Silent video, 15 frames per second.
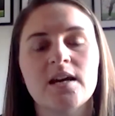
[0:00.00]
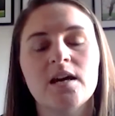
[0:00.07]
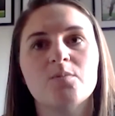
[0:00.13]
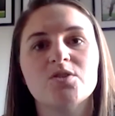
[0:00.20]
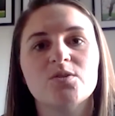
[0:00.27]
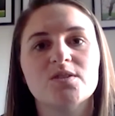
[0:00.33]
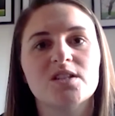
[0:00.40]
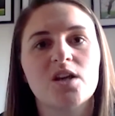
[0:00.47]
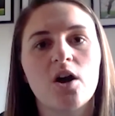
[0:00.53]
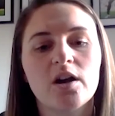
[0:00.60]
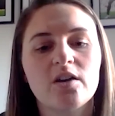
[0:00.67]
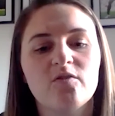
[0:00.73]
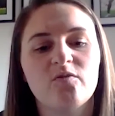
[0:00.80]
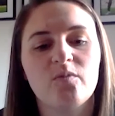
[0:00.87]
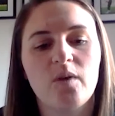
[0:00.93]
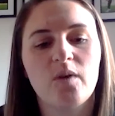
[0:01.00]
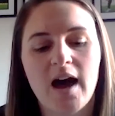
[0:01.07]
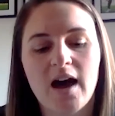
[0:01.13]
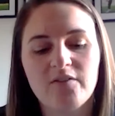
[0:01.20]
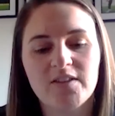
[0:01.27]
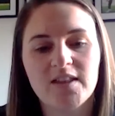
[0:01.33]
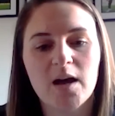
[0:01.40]
So it's kind of
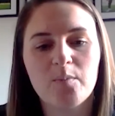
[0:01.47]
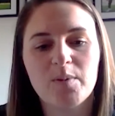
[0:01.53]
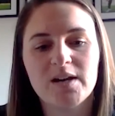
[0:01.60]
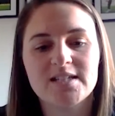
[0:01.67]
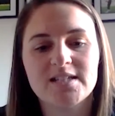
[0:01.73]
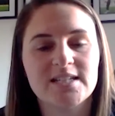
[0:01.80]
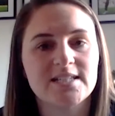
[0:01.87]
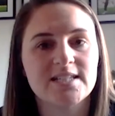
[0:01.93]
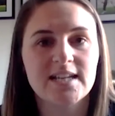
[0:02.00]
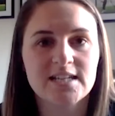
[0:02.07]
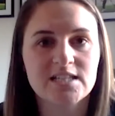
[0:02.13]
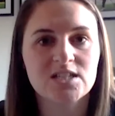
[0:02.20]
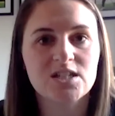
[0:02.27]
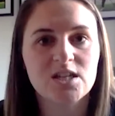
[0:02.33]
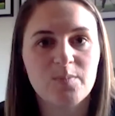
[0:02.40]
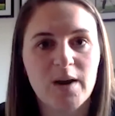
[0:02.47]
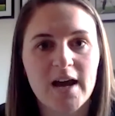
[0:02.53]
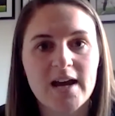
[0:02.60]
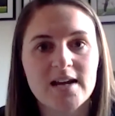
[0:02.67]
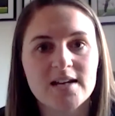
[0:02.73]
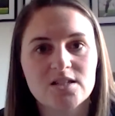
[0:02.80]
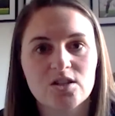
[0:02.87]
having that ability to listen to your
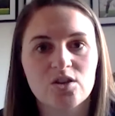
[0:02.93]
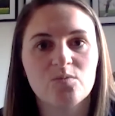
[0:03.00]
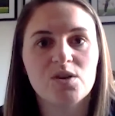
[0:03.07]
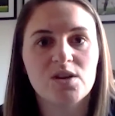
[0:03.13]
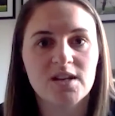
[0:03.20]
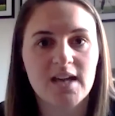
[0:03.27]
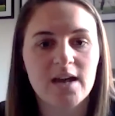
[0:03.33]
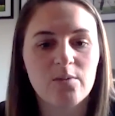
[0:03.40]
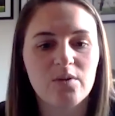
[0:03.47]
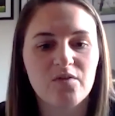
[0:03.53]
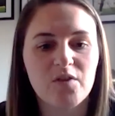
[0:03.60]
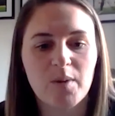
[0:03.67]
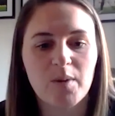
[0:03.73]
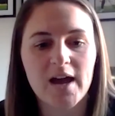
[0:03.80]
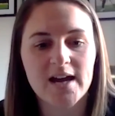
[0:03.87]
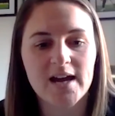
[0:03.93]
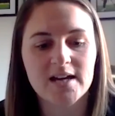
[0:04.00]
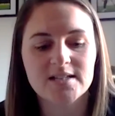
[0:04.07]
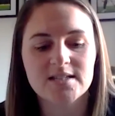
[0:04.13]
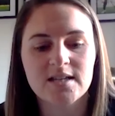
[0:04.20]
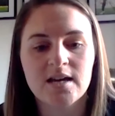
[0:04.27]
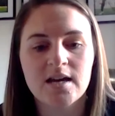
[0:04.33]
players, communicate with your
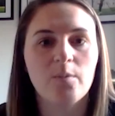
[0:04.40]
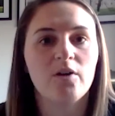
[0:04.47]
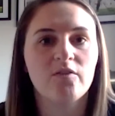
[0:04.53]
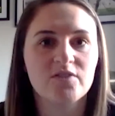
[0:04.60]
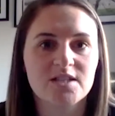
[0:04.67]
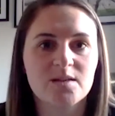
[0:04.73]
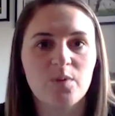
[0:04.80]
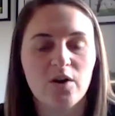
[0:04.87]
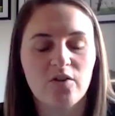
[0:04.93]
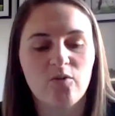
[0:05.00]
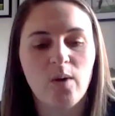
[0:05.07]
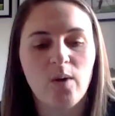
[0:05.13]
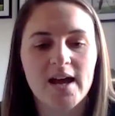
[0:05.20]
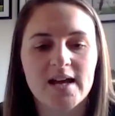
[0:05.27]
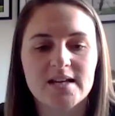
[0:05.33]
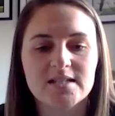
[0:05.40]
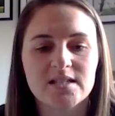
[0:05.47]
players, obviously both ways,